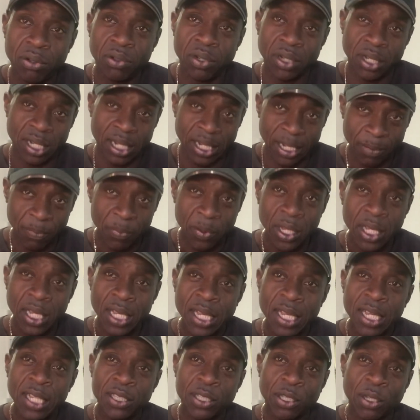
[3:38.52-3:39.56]
right?
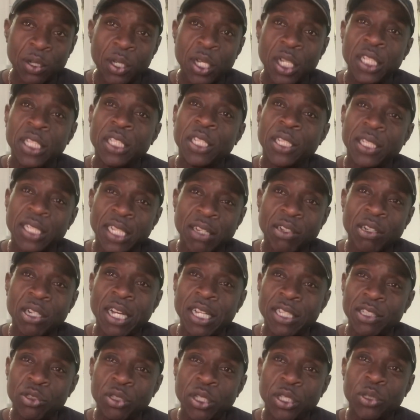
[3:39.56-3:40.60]
So there are
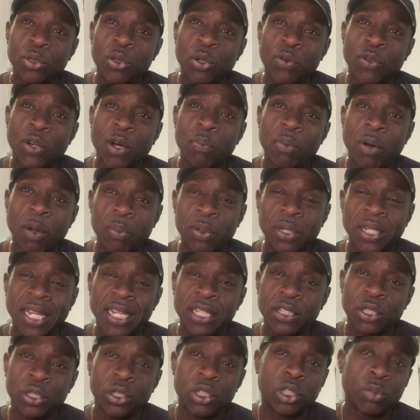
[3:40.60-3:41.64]
countries who have got
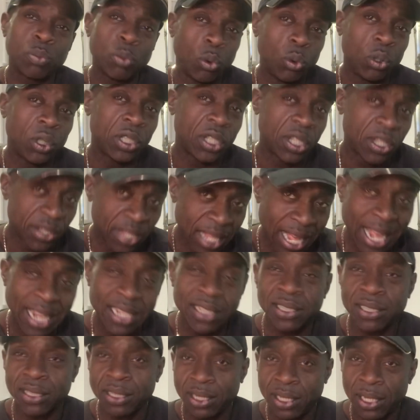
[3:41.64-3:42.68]
populations smaller than
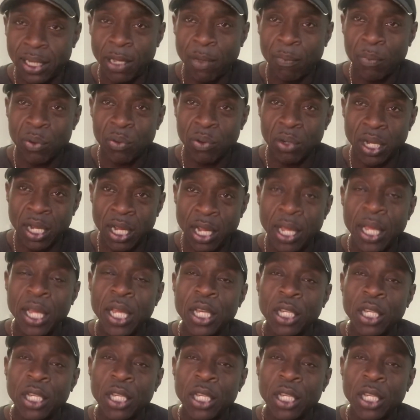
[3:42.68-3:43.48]
that, right?